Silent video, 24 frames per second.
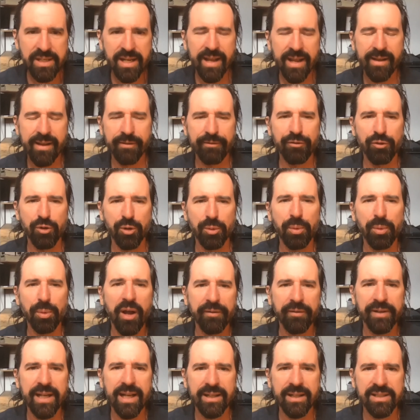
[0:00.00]
to have
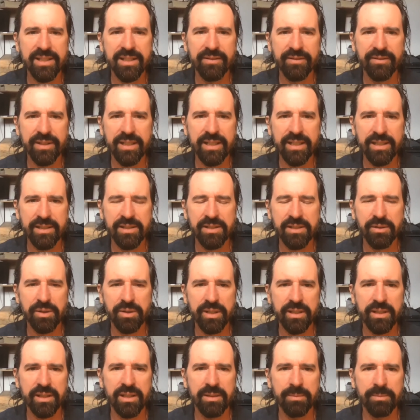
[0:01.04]
for-profit activity so
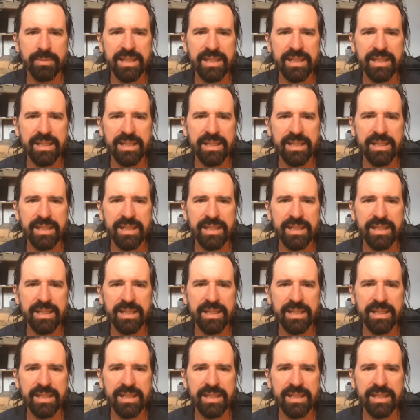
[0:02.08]
that it can